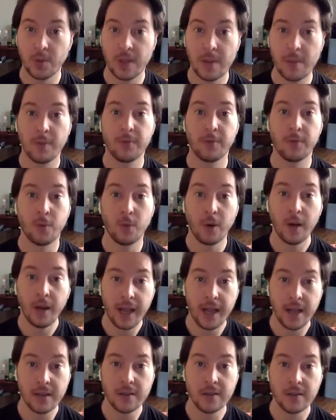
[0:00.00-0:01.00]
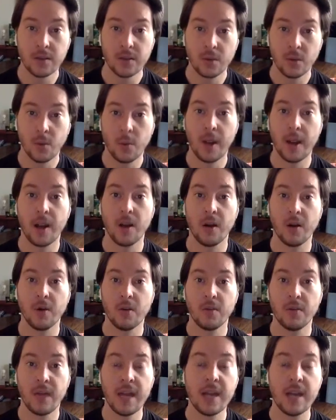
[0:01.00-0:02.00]
them beforehand where
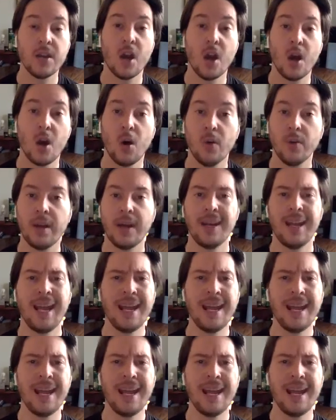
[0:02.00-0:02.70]
they know that,